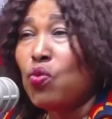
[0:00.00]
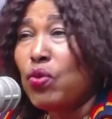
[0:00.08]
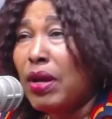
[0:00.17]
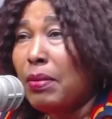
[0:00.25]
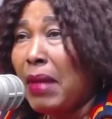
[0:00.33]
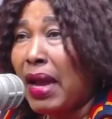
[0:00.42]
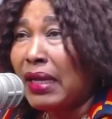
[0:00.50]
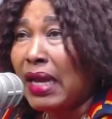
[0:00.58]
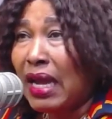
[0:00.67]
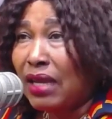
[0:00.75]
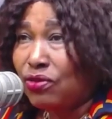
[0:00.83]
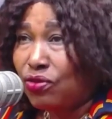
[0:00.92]
Ura
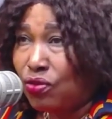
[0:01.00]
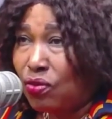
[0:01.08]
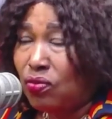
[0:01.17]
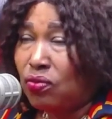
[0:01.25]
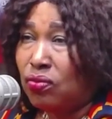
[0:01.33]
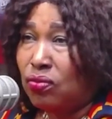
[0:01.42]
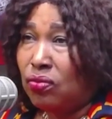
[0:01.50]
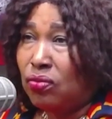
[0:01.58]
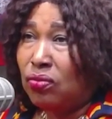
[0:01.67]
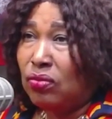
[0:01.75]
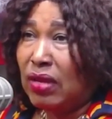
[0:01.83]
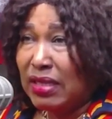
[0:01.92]
mana so.
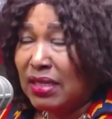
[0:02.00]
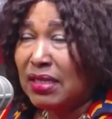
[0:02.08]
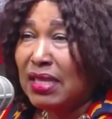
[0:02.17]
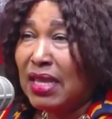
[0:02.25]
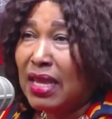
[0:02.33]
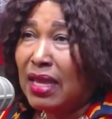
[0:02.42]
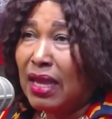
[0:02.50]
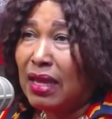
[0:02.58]
It is there.